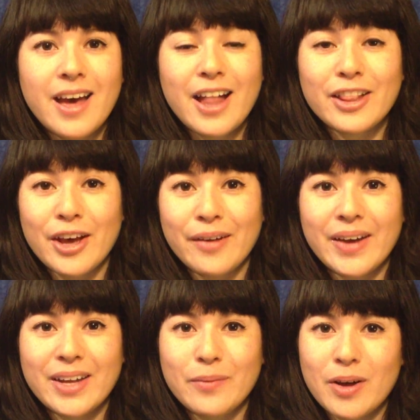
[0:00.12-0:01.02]
Hello,
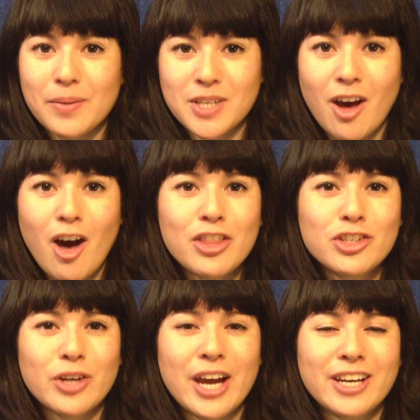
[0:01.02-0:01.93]
and welcome to All the
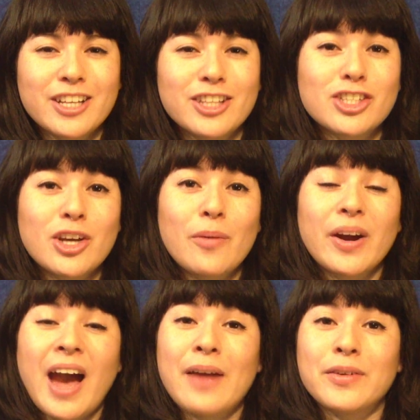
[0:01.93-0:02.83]
Trek, the show
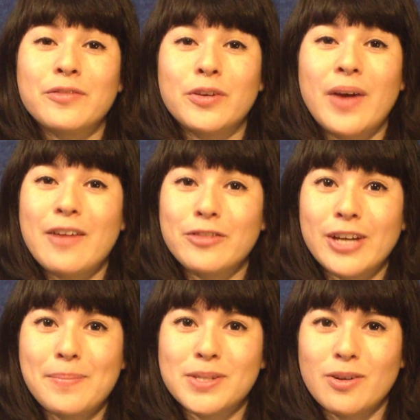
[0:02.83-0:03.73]
where I review every
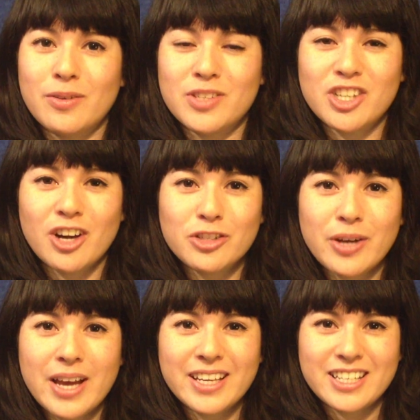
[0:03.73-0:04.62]
episode of Star
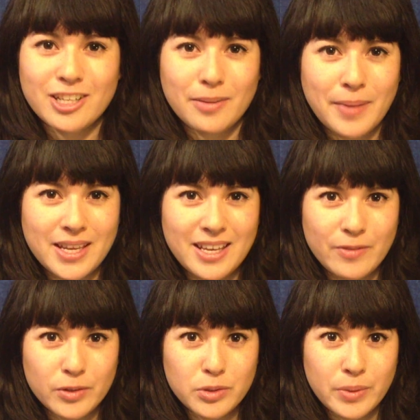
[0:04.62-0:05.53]
Trek until my
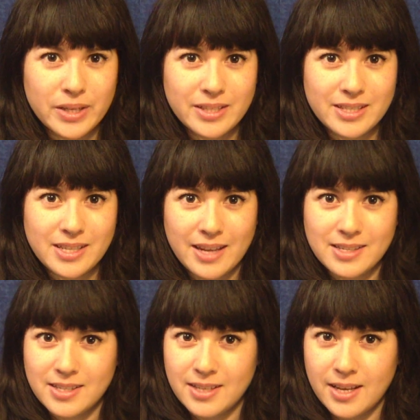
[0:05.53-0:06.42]
evil twin
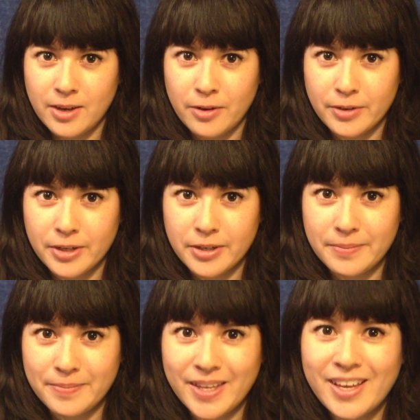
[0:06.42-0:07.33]
decides to take over.
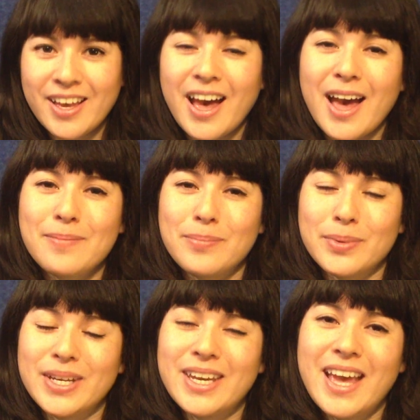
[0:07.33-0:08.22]
I'm
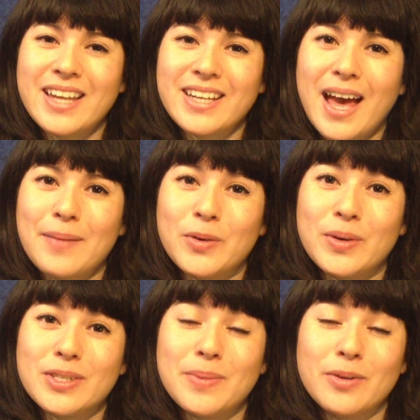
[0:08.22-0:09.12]
Bree, and I'm
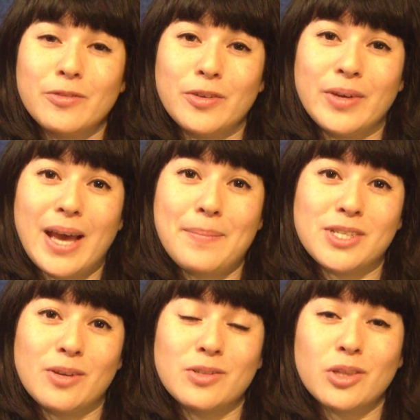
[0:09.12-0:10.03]
going to be reviewing
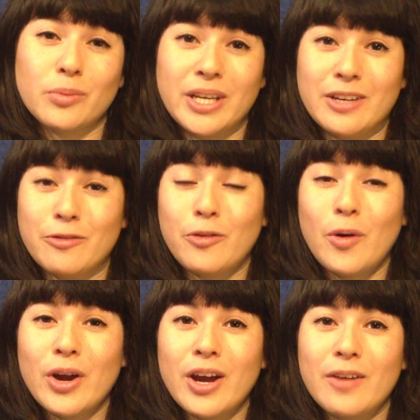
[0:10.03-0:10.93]
episodes 3 and
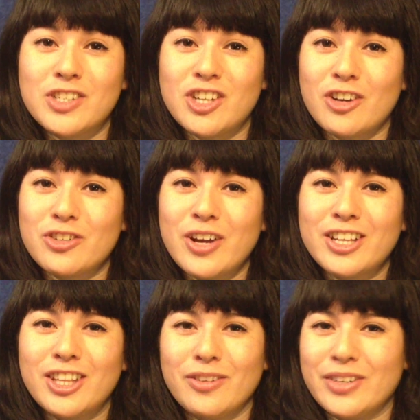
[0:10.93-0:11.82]
4 of Star
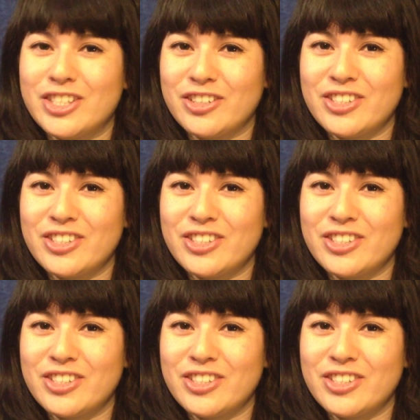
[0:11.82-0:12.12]
Trek The Original